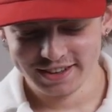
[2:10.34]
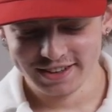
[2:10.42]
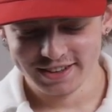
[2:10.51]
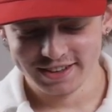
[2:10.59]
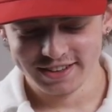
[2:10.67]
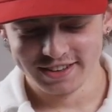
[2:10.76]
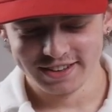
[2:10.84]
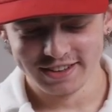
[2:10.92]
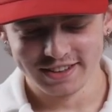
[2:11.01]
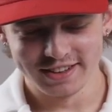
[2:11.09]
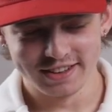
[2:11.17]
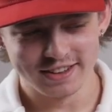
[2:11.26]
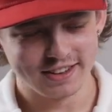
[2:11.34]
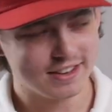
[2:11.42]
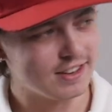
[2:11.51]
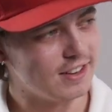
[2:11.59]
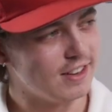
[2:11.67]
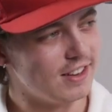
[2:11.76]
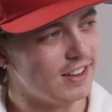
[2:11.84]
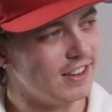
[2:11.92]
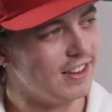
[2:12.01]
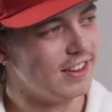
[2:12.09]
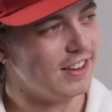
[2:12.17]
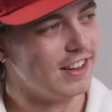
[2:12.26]

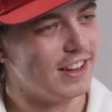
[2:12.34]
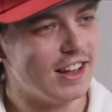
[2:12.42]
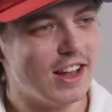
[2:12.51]
This person isn't speaking.